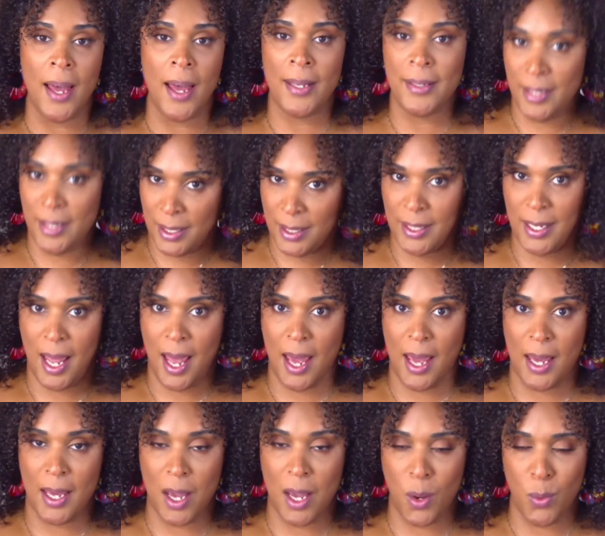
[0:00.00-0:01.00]
And
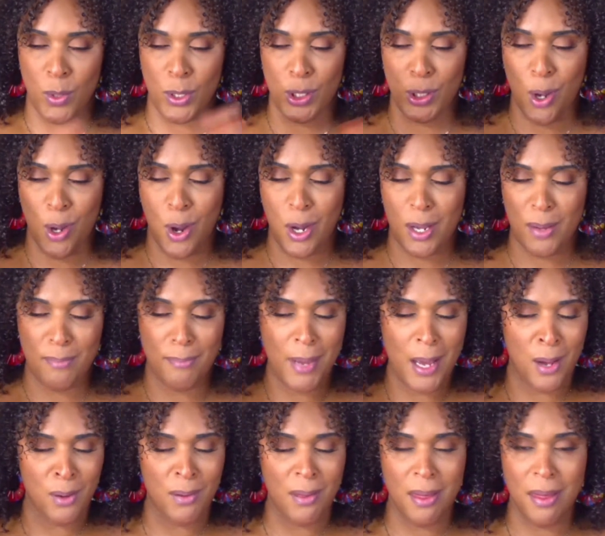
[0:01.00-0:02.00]
today, we're talking
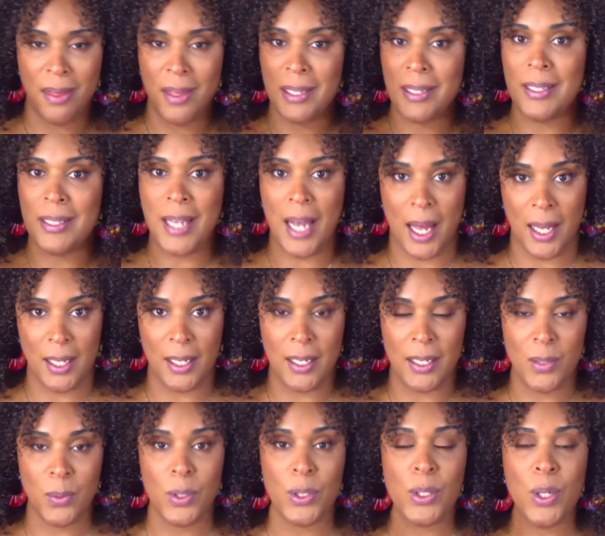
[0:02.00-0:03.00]
about the
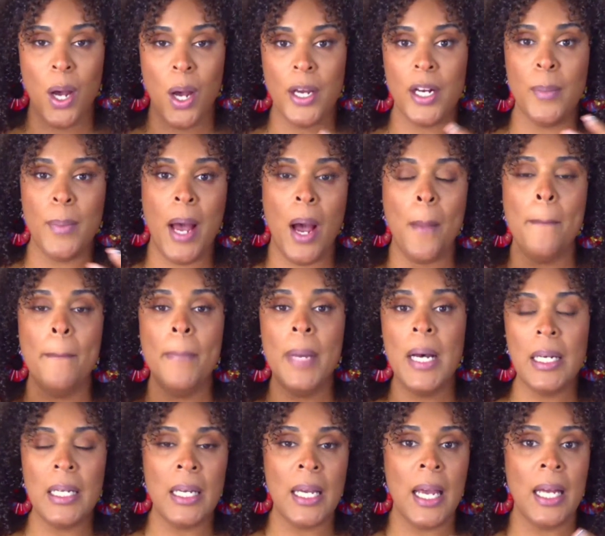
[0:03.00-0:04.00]
dollars. We're talking about
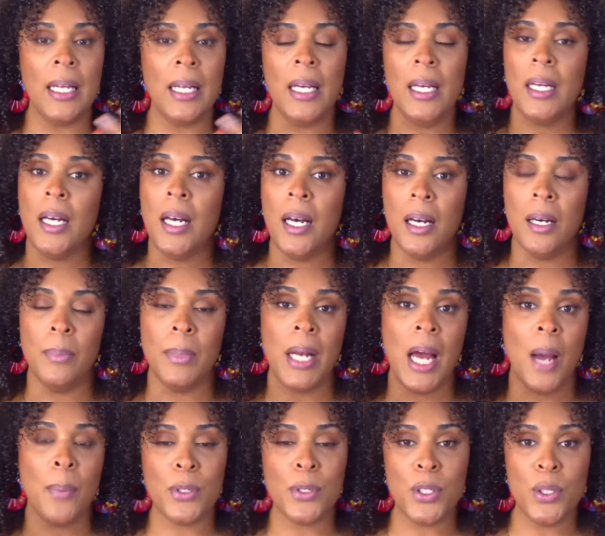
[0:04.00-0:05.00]
money and income
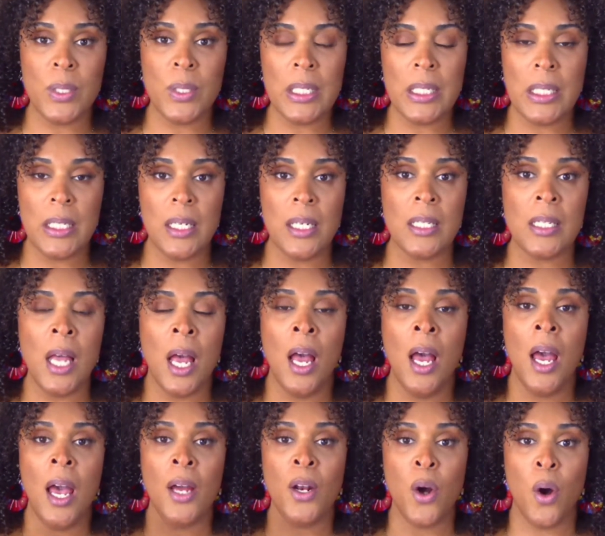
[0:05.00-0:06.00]
and opportunities
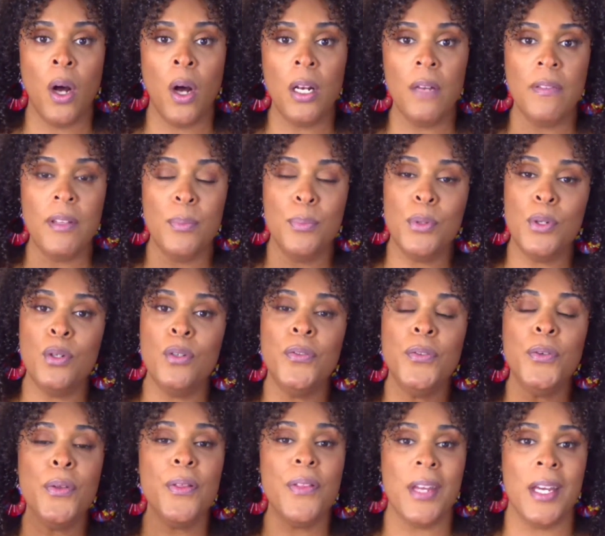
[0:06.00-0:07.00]
and all of the
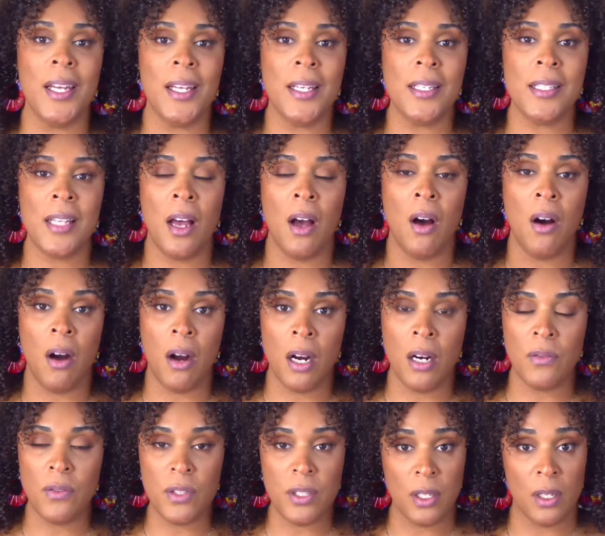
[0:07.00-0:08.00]
beautiful things that
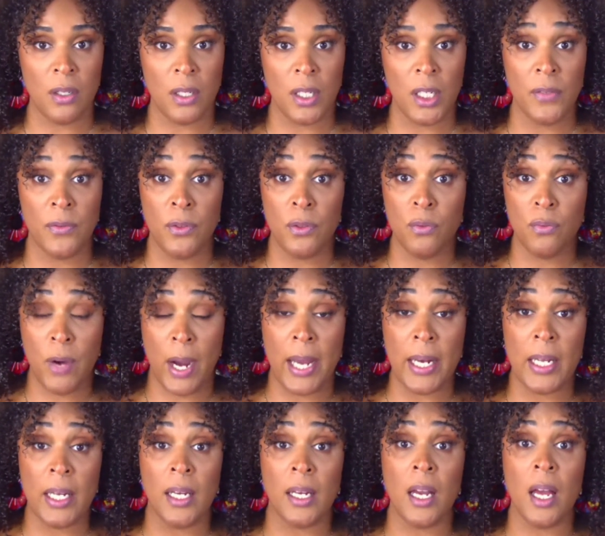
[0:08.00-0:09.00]
are a result of you
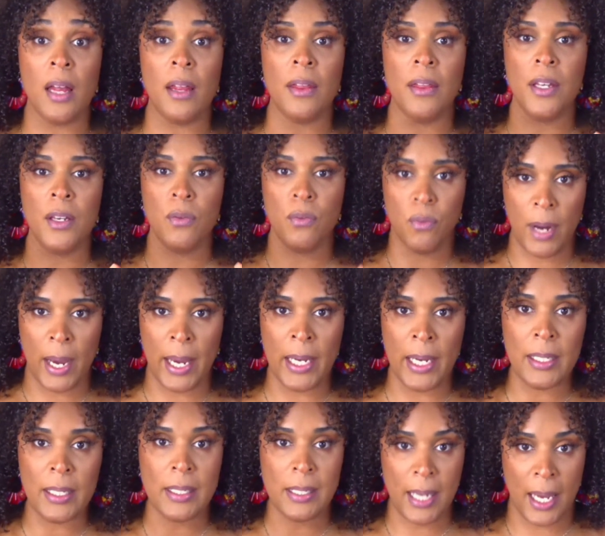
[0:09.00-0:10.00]
writing the
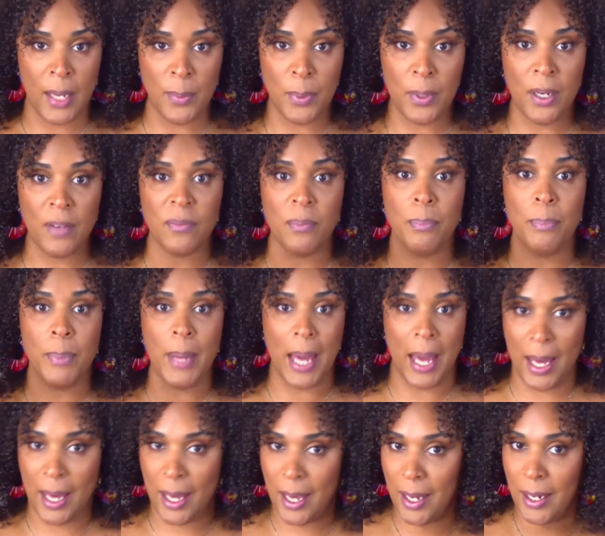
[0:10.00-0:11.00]
right type of
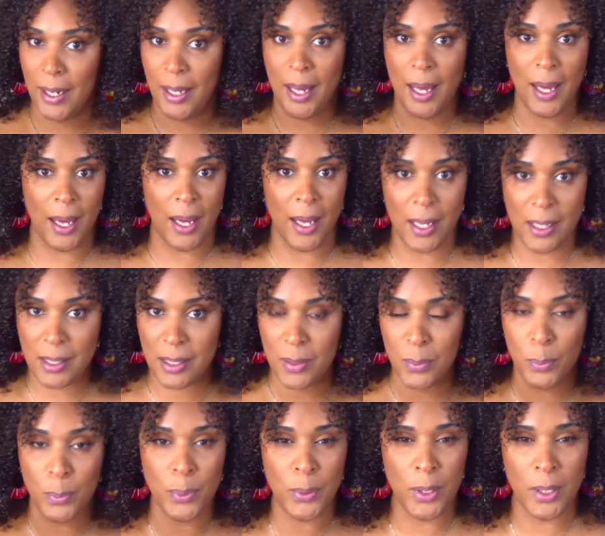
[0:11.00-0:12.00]

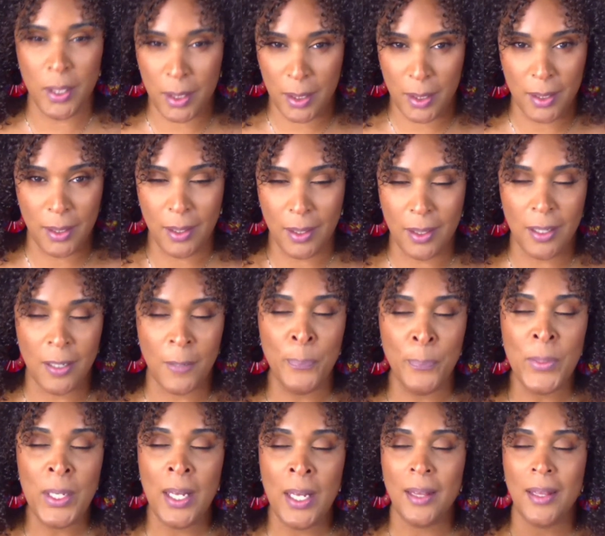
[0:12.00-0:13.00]
badass book,
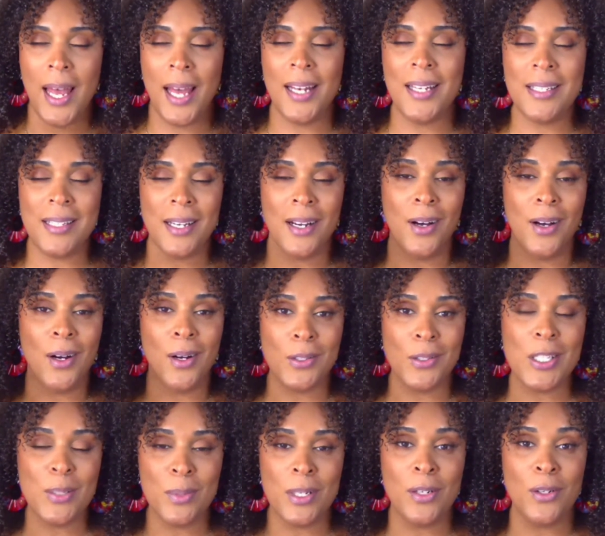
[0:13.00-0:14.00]
y'all. That is the
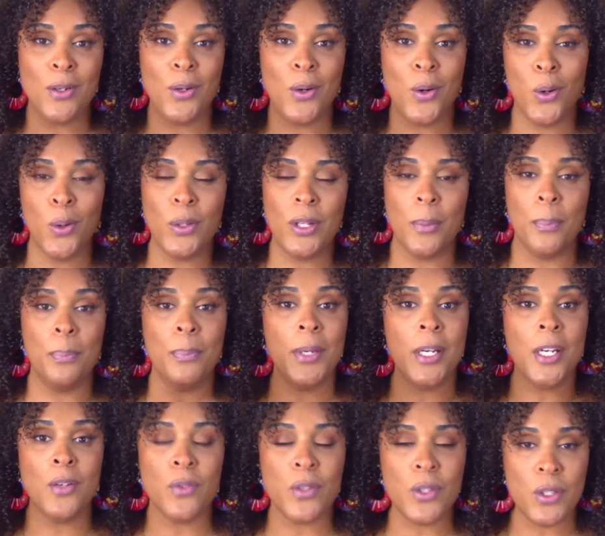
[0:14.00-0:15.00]
ultimate goal, the
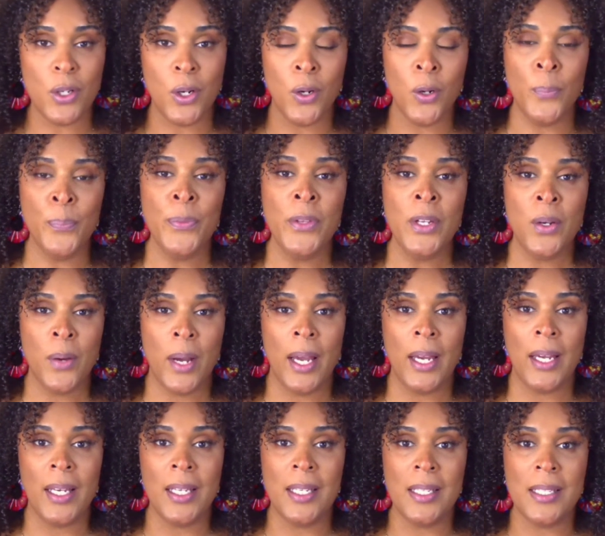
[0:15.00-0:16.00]
big result,
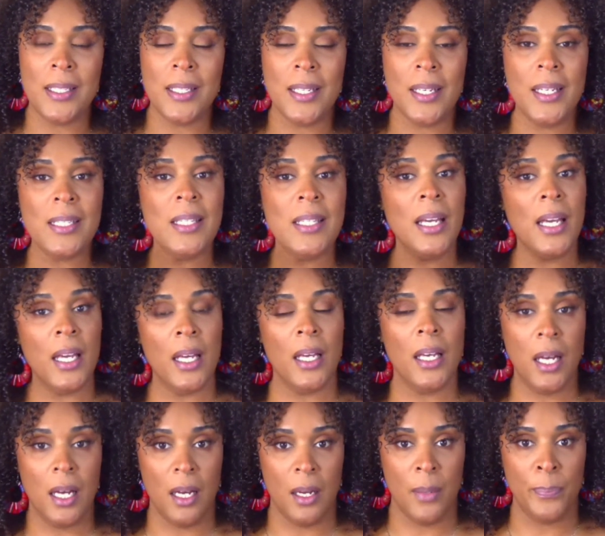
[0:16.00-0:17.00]
right? Is the
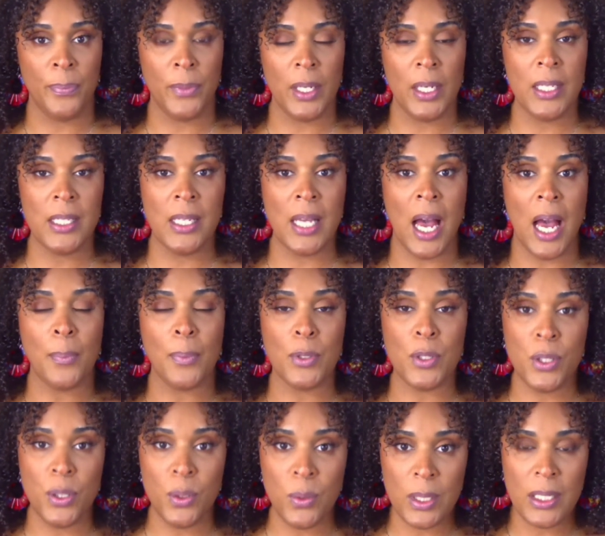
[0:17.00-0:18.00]
income, is the
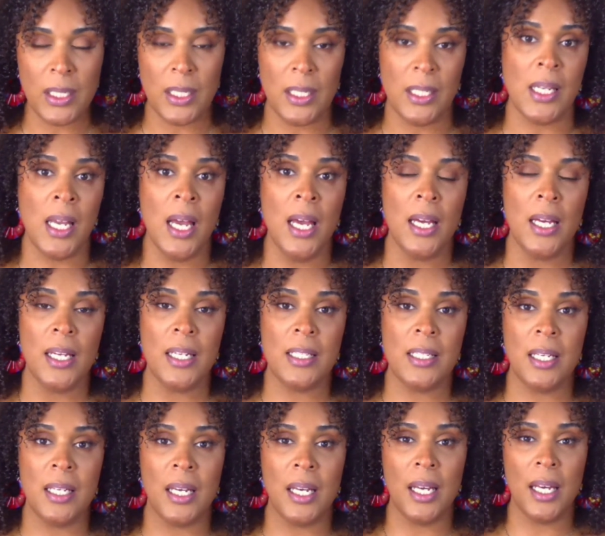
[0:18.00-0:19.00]
opportunities,
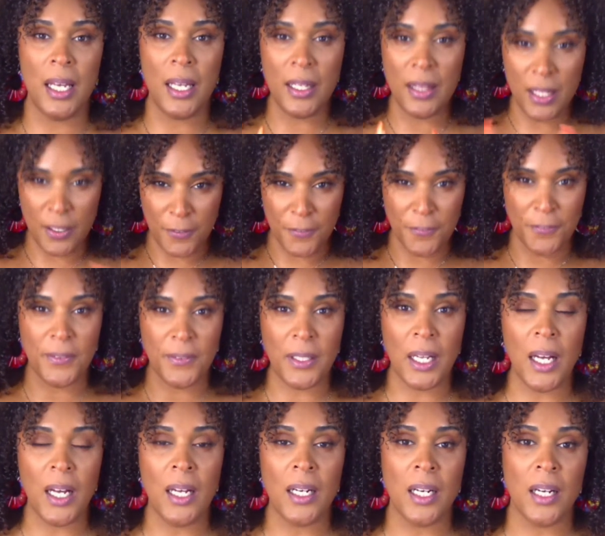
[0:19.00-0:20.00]
is the
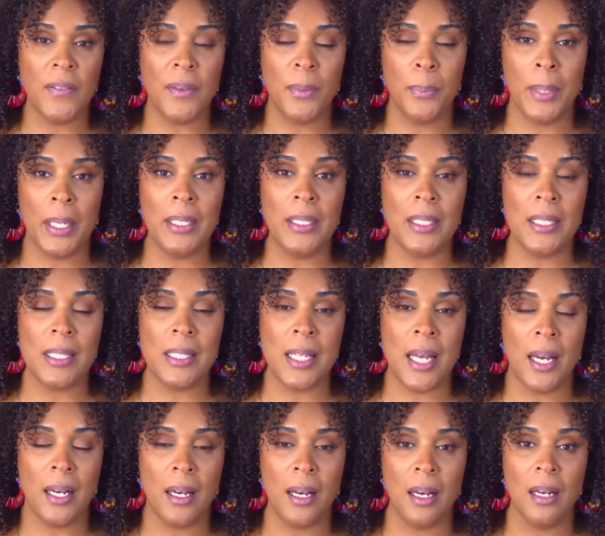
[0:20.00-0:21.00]
flood of
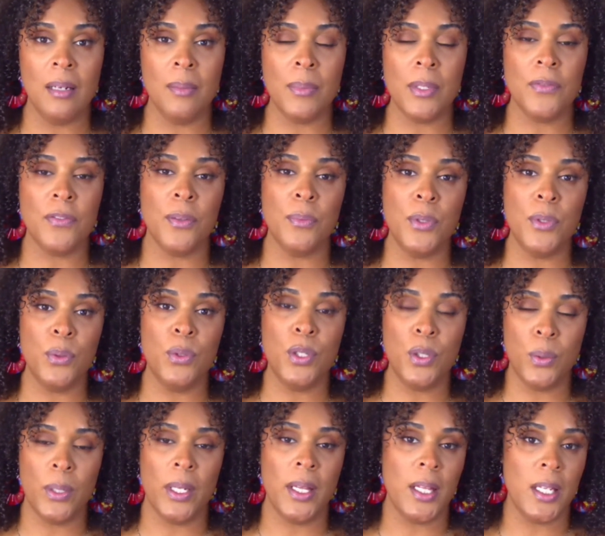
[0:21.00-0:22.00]
abundance that comes from you
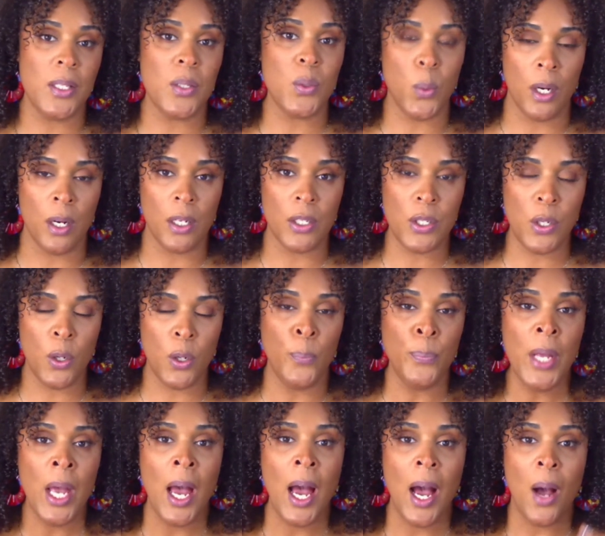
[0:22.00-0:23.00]
doing this work.
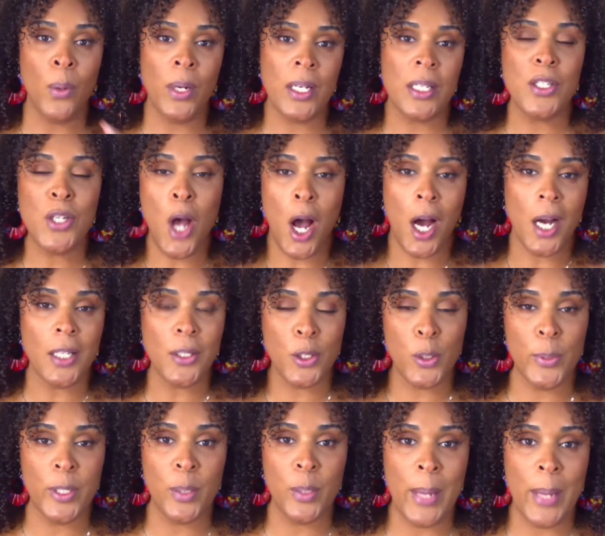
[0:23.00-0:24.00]
So, I want to talk a
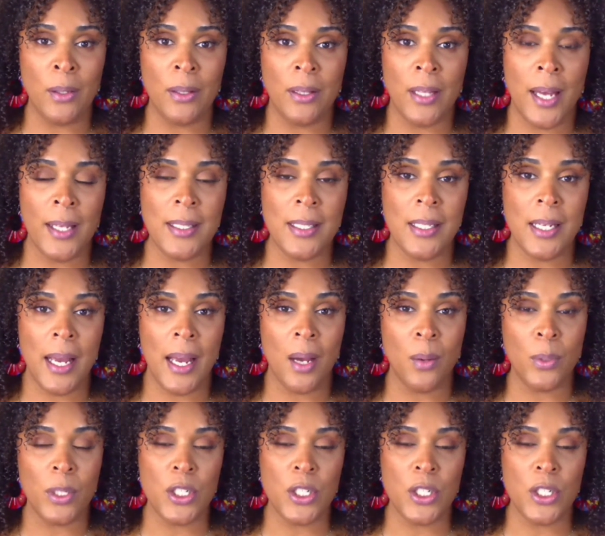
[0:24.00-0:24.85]
little bit about that today.